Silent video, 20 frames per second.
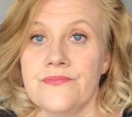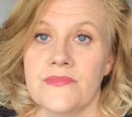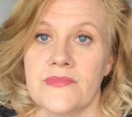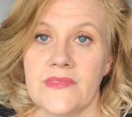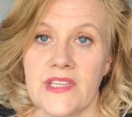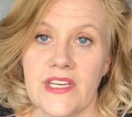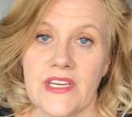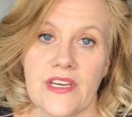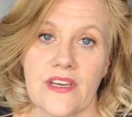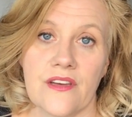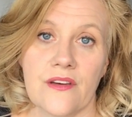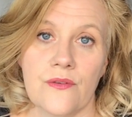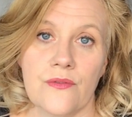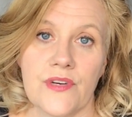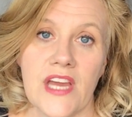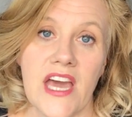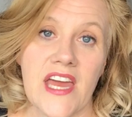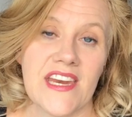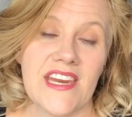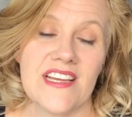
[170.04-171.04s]
you know,
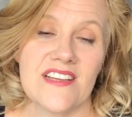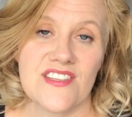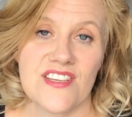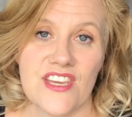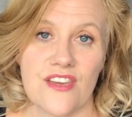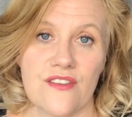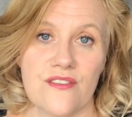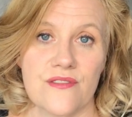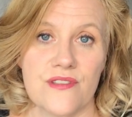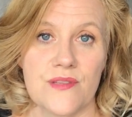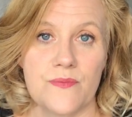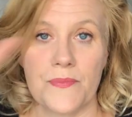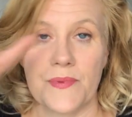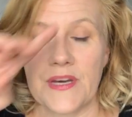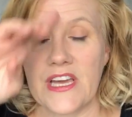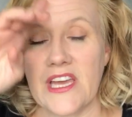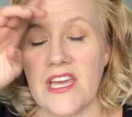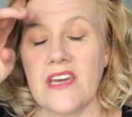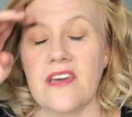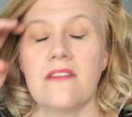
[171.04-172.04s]
not an excuse,
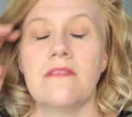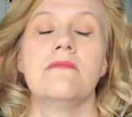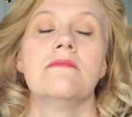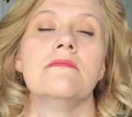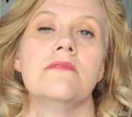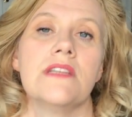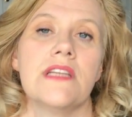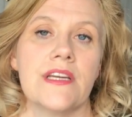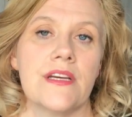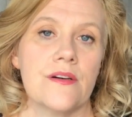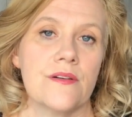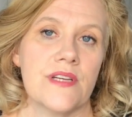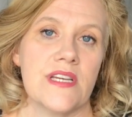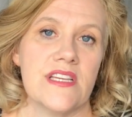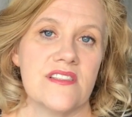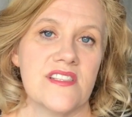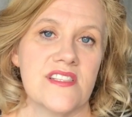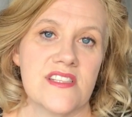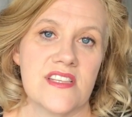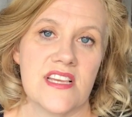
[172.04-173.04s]
but you know,
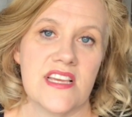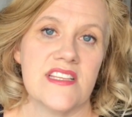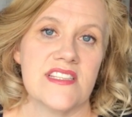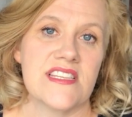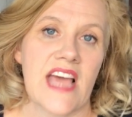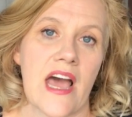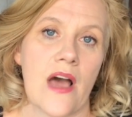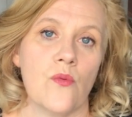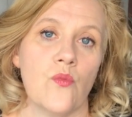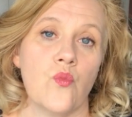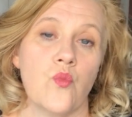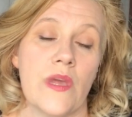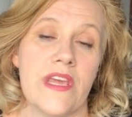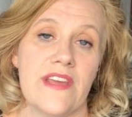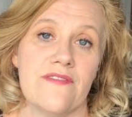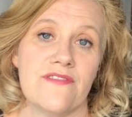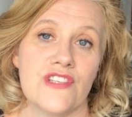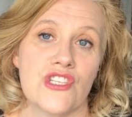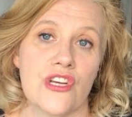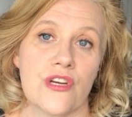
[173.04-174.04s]
it's it's how
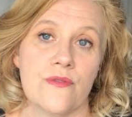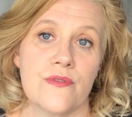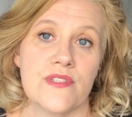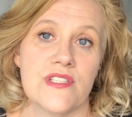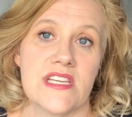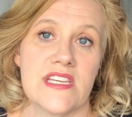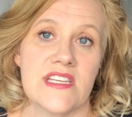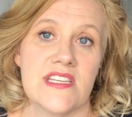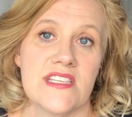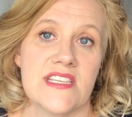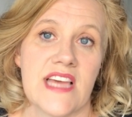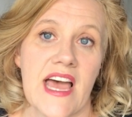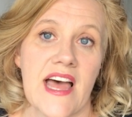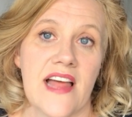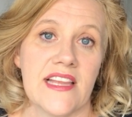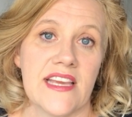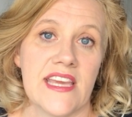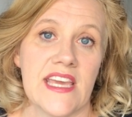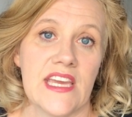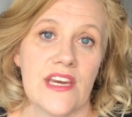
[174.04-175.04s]
we've chosen to
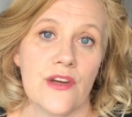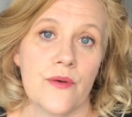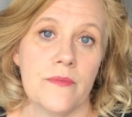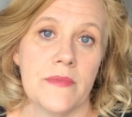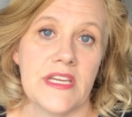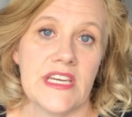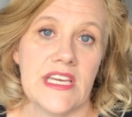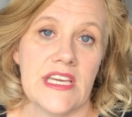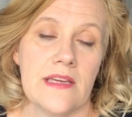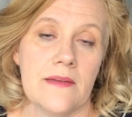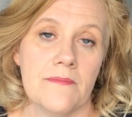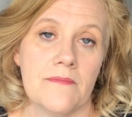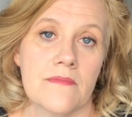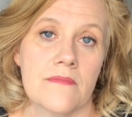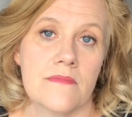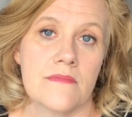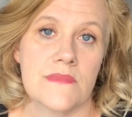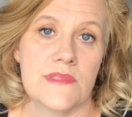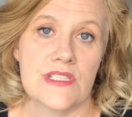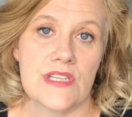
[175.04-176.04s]
allocate our money.
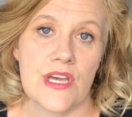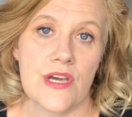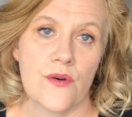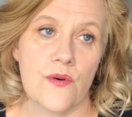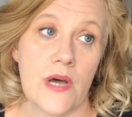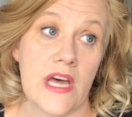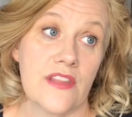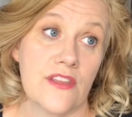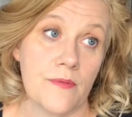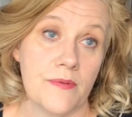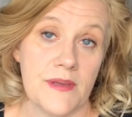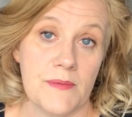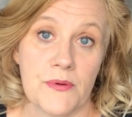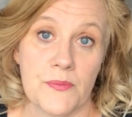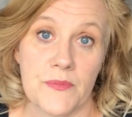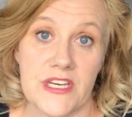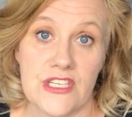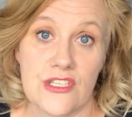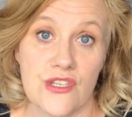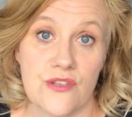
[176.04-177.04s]
So other people
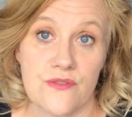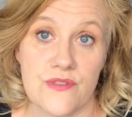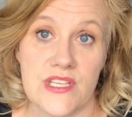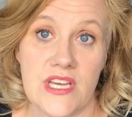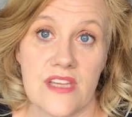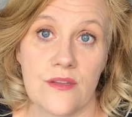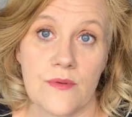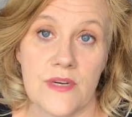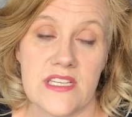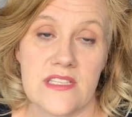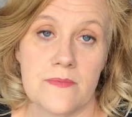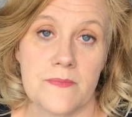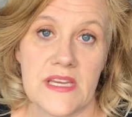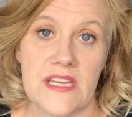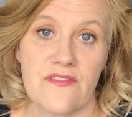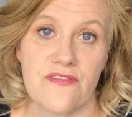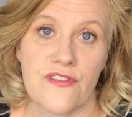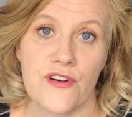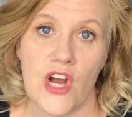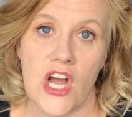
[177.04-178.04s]
might choose otherwise,
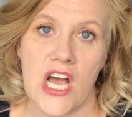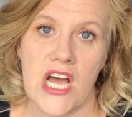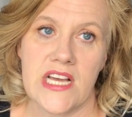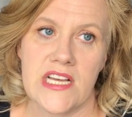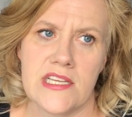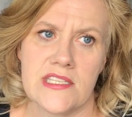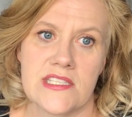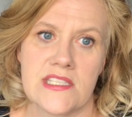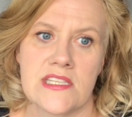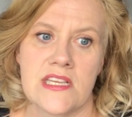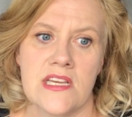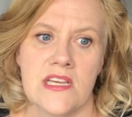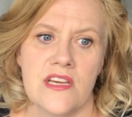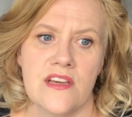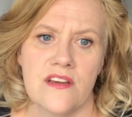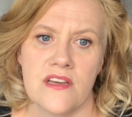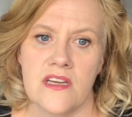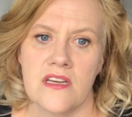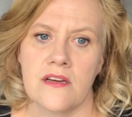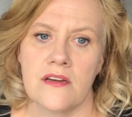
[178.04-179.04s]
but for us,
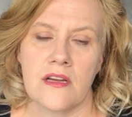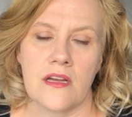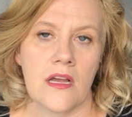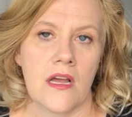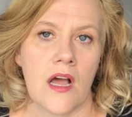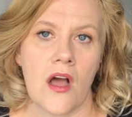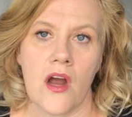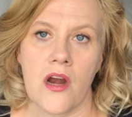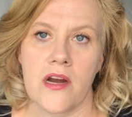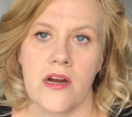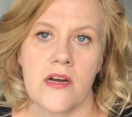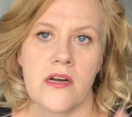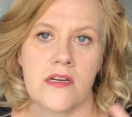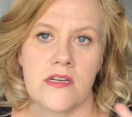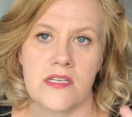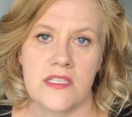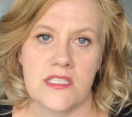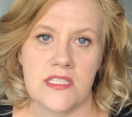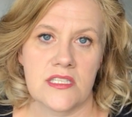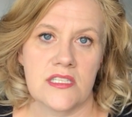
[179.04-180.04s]
our
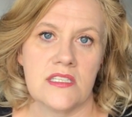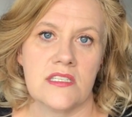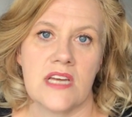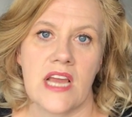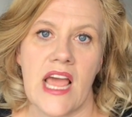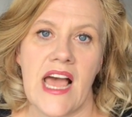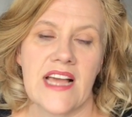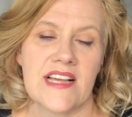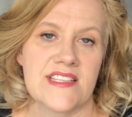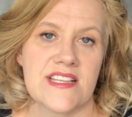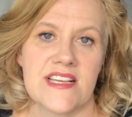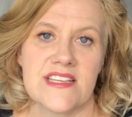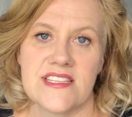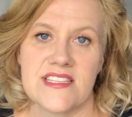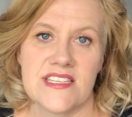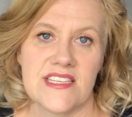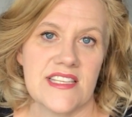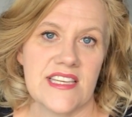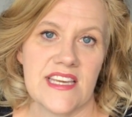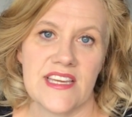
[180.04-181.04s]

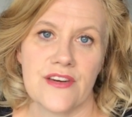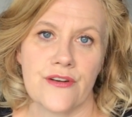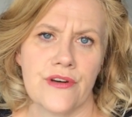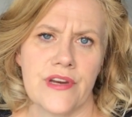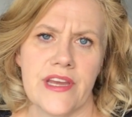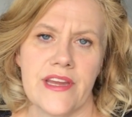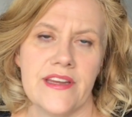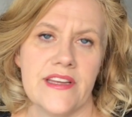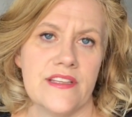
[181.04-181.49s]
access to the internet